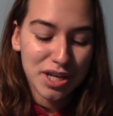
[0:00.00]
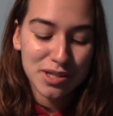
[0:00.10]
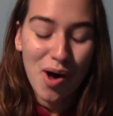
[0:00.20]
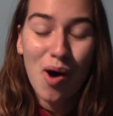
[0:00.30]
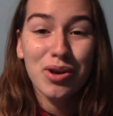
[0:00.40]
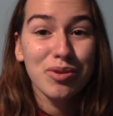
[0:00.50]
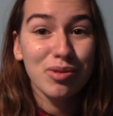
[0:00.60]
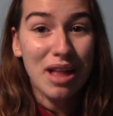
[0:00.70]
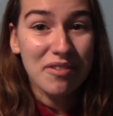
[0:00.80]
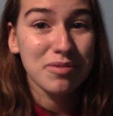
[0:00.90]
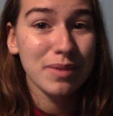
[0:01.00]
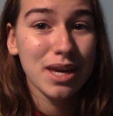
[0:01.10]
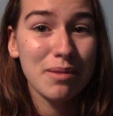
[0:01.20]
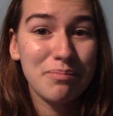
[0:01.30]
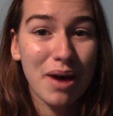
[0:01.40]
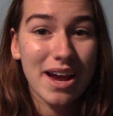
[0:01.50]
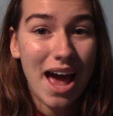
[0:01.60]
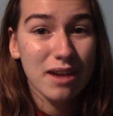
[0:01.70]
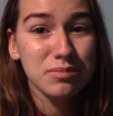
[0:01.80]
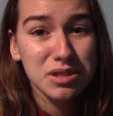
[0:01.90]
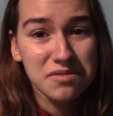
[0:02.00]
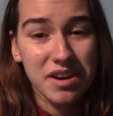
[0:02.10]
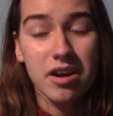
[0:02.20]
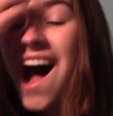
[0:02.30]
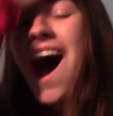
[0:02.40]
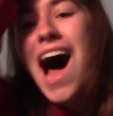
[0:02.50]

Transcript: is All You Left Me by Adam Silvera.